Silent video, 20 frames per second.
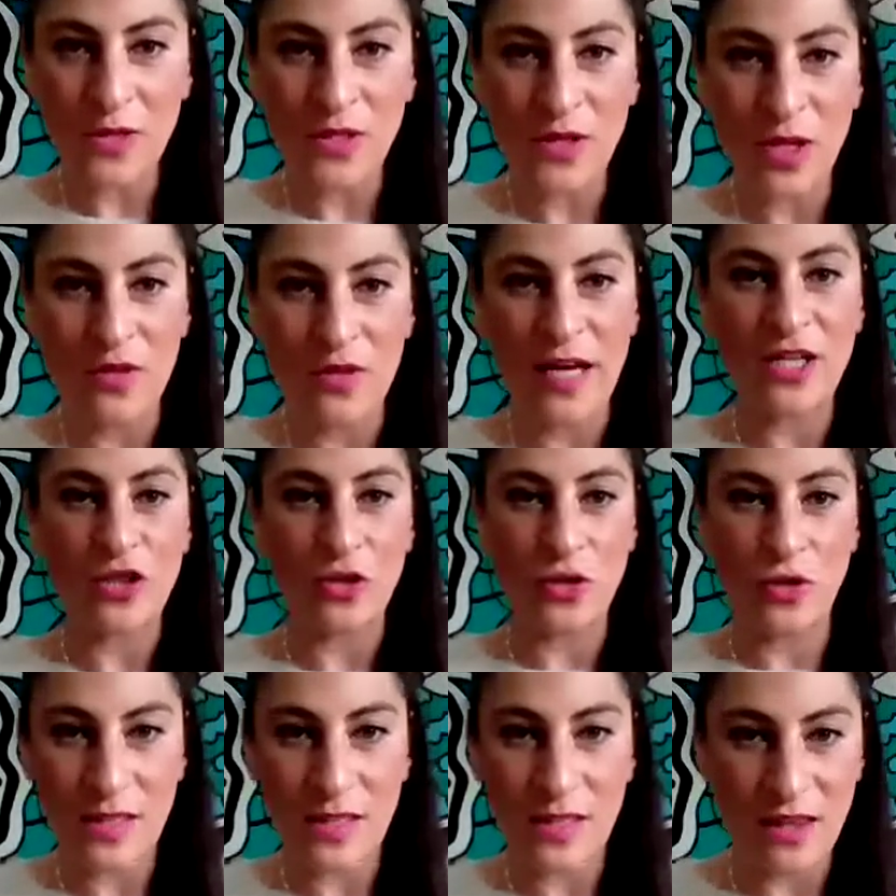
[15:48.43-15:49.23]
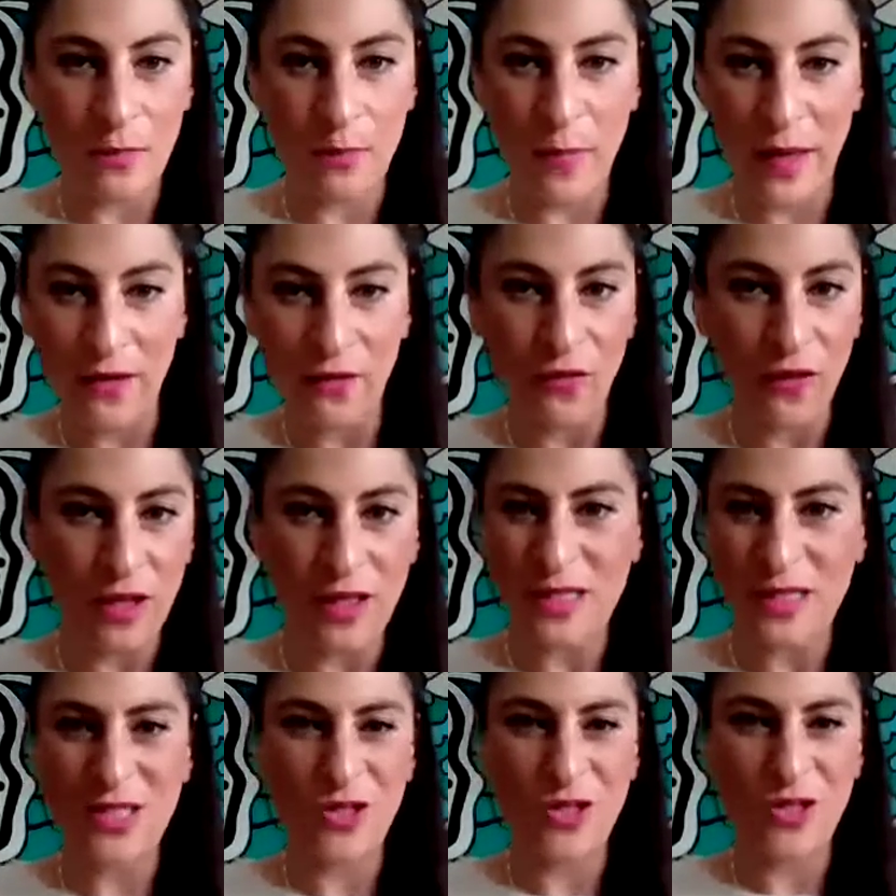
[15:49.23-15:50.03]
So they do see the benefit.
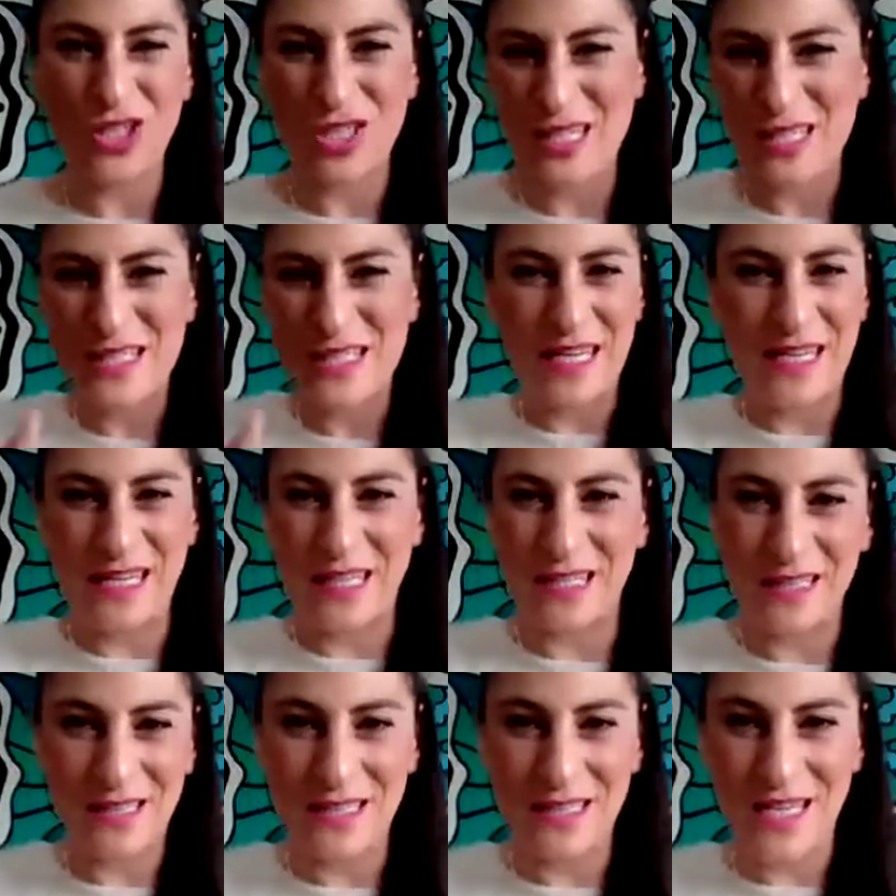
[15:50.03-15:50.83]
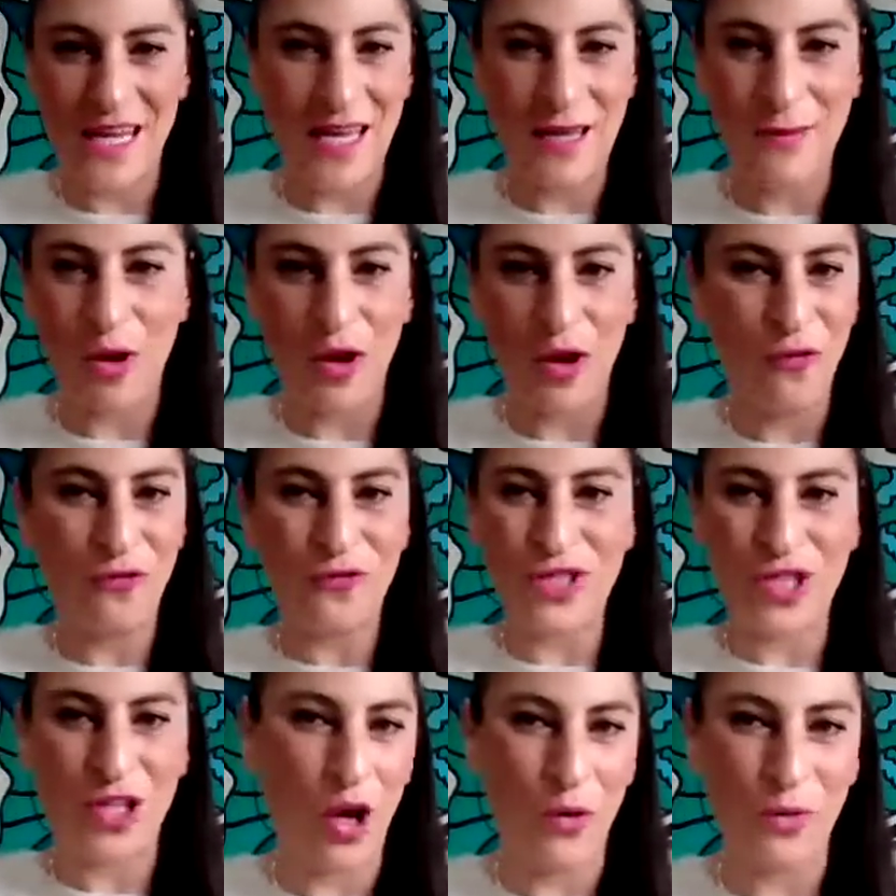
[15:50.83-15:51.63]
It's not just sending your team off
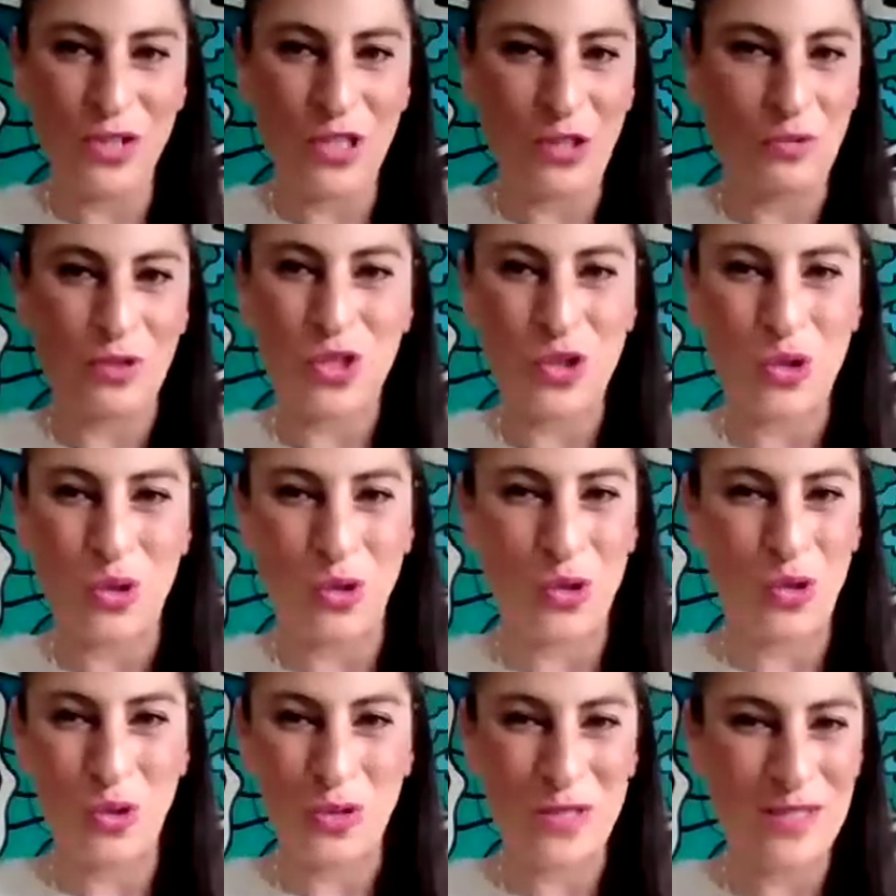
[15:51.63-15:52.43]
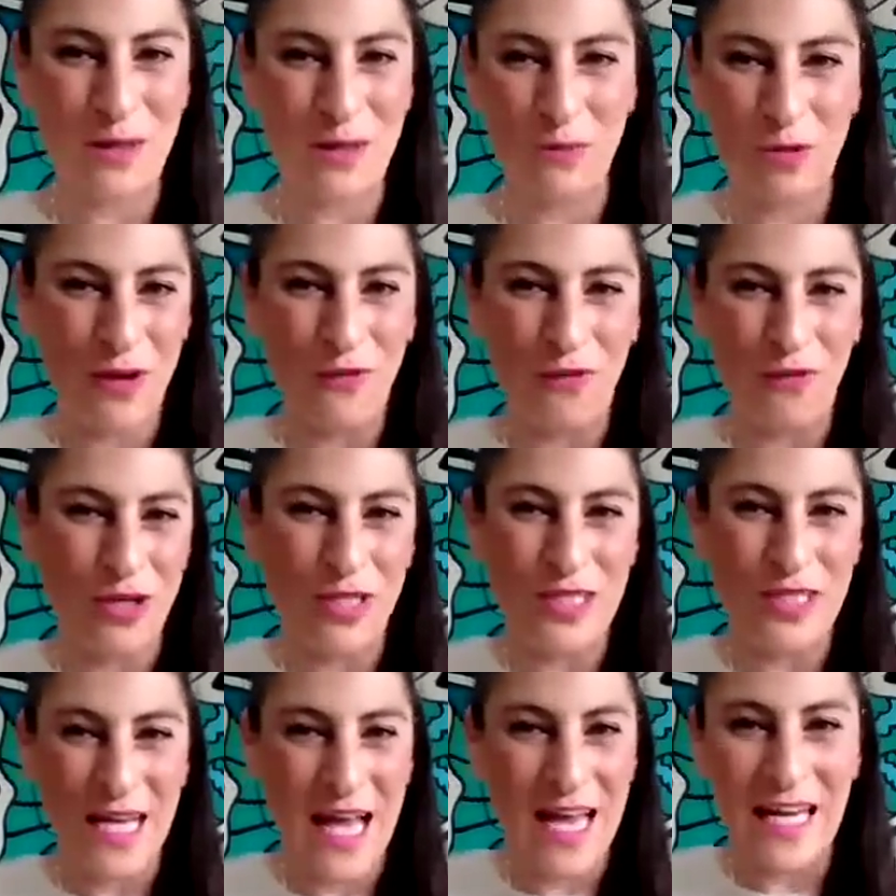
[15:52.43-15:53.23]
to go and do a short course somewhere for a
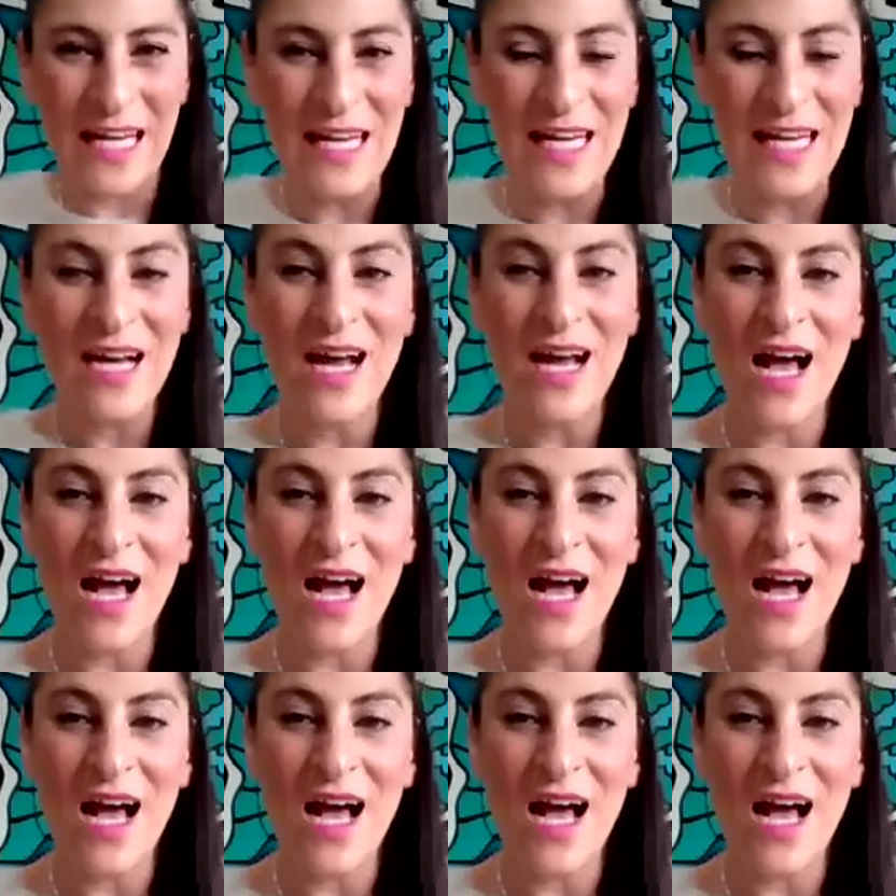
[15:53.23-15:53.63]
day.